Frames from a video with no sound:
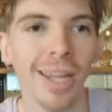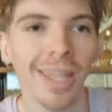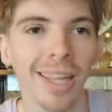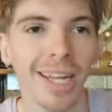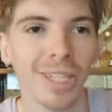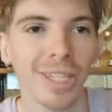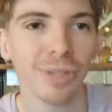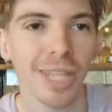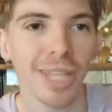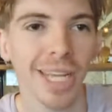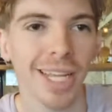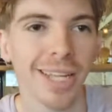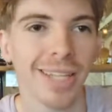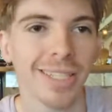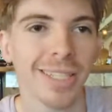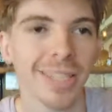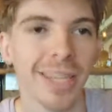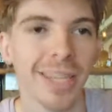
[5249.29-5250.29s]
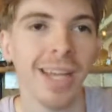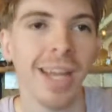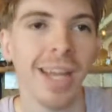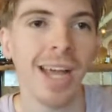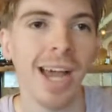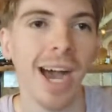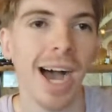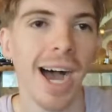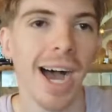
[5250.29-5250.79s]
That's ridiculous.
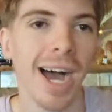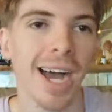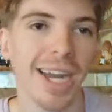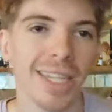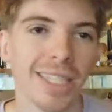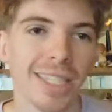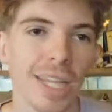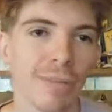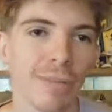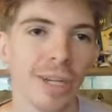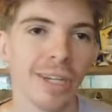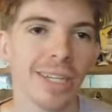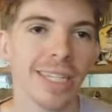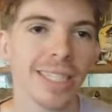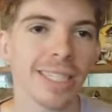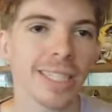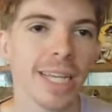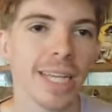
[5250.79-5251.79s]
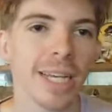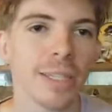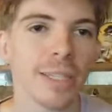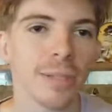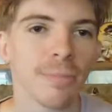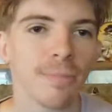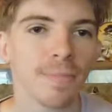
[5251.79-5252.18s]
Uh, Tiberius says,